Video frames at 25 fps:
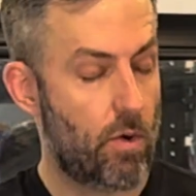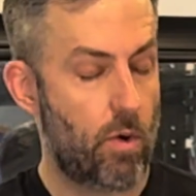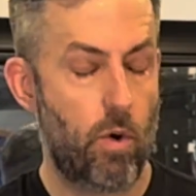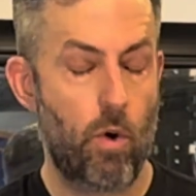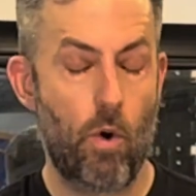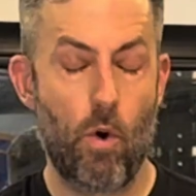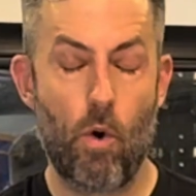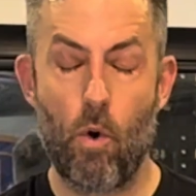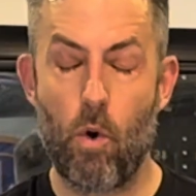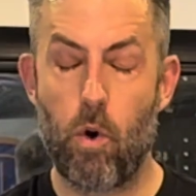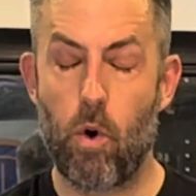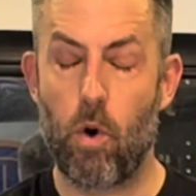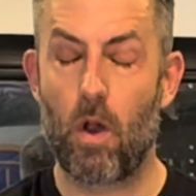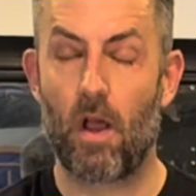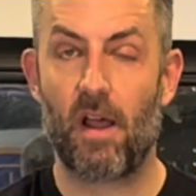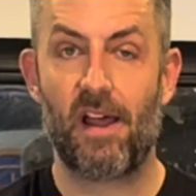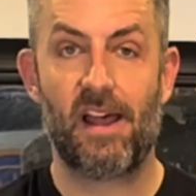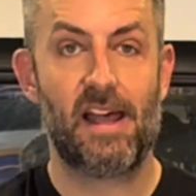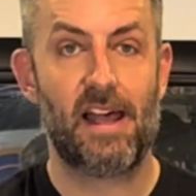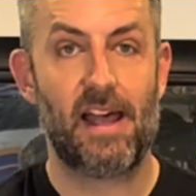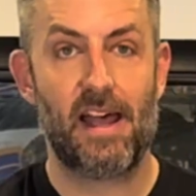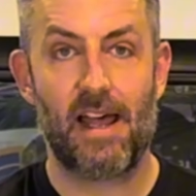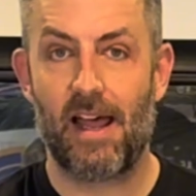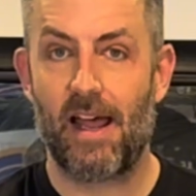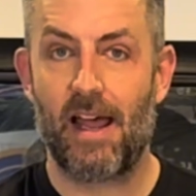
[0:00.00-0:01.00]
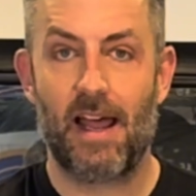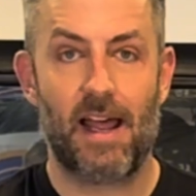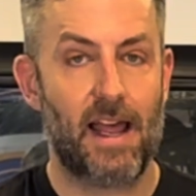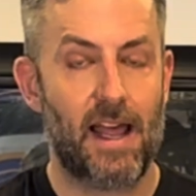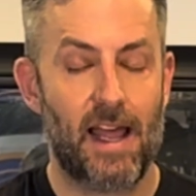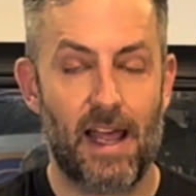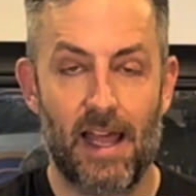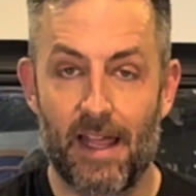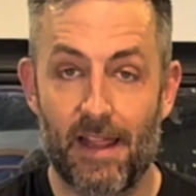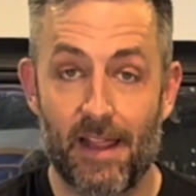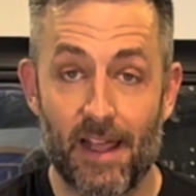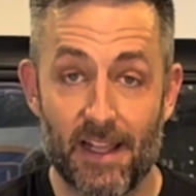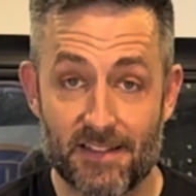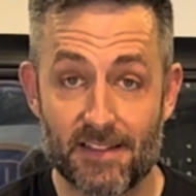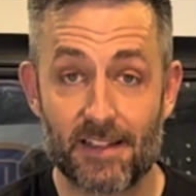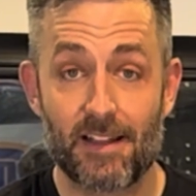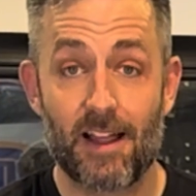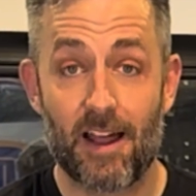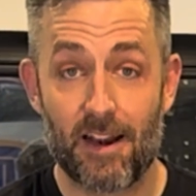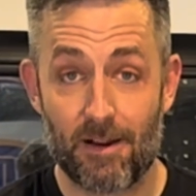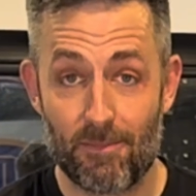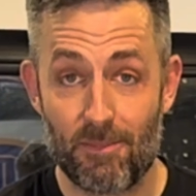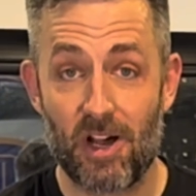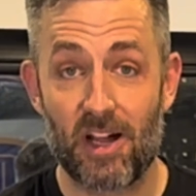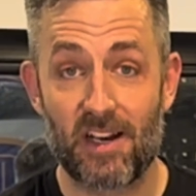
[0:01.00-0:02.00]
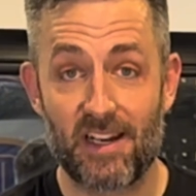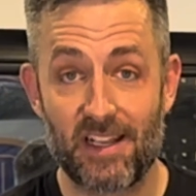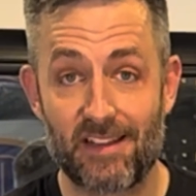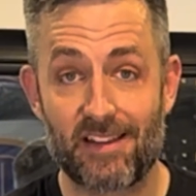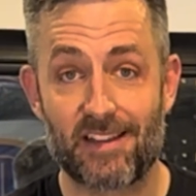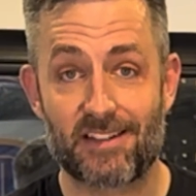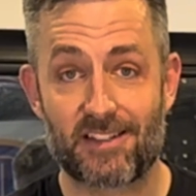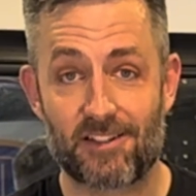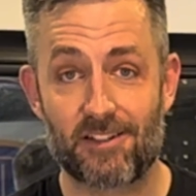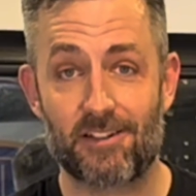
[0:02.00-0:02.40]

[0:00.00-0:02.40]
Whew. That's a lot of money that's